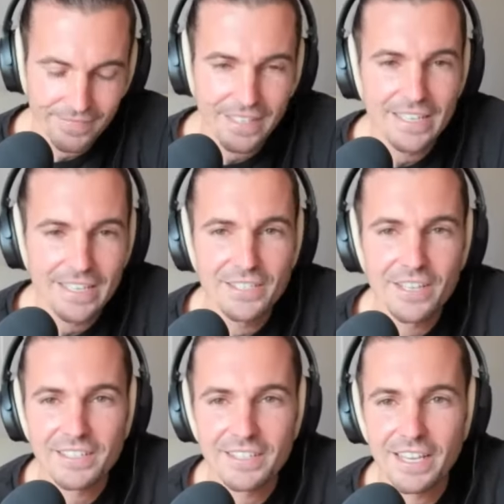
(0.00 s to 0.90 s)
in
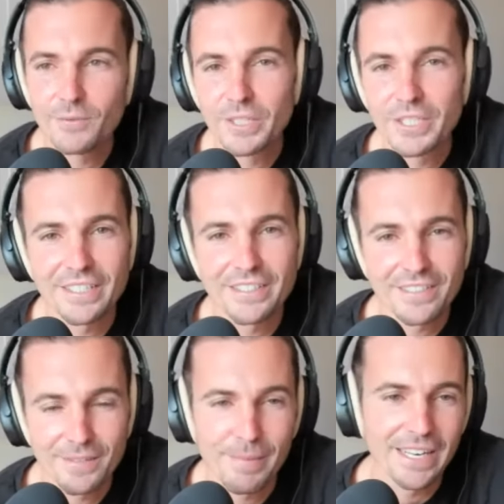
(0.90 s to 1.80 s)
Zazen, which
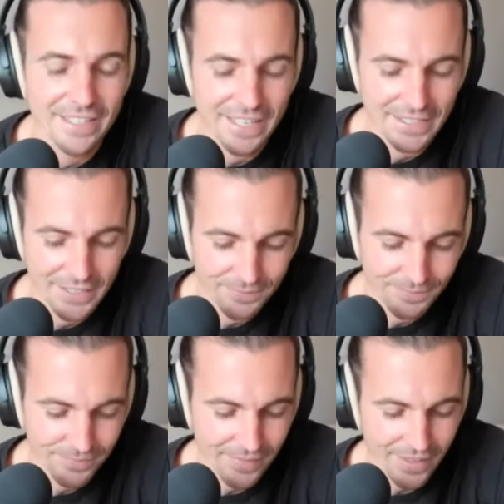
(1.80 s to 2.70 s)
is meditation,
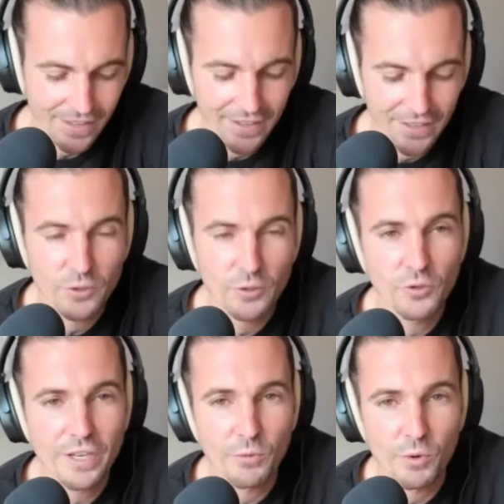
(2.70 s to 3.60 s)

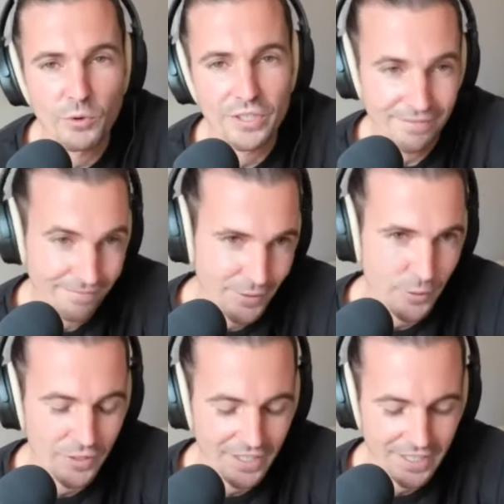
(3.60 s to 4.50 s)
Suzuki Roshi,
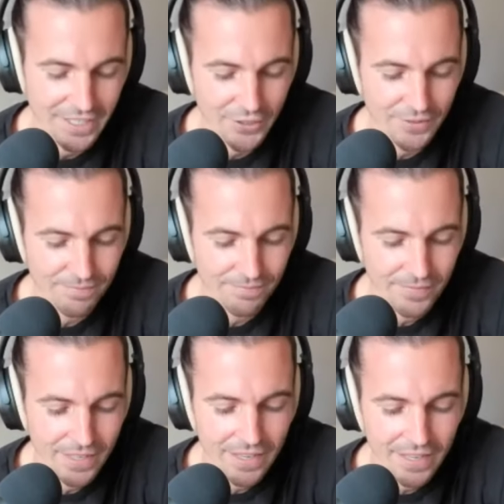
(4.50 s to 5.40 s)
who's the teacher,
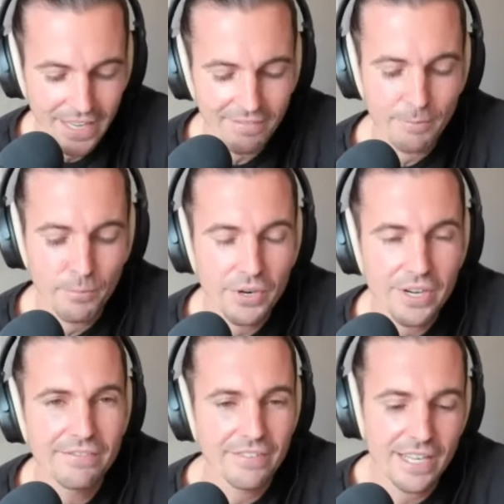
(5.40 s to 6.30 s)
gave a
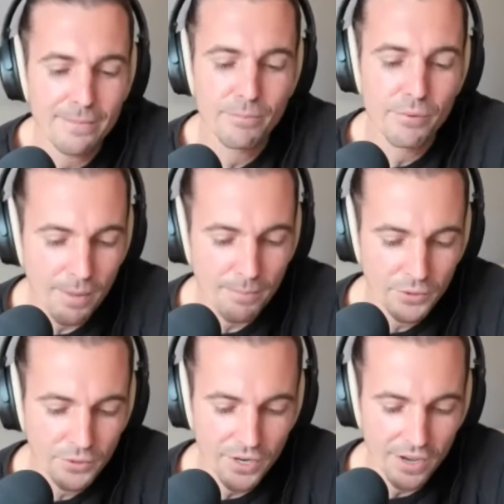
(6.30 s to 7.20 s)
brief
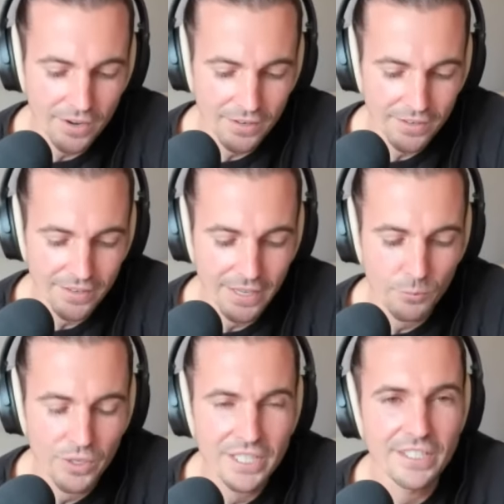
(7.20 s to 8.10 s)
impromptu talk in
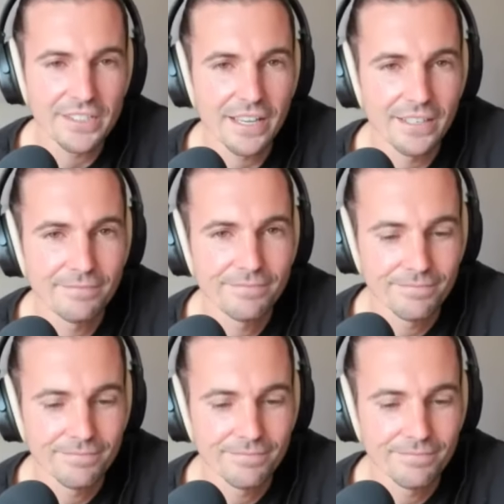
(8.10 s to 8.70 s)
which he said,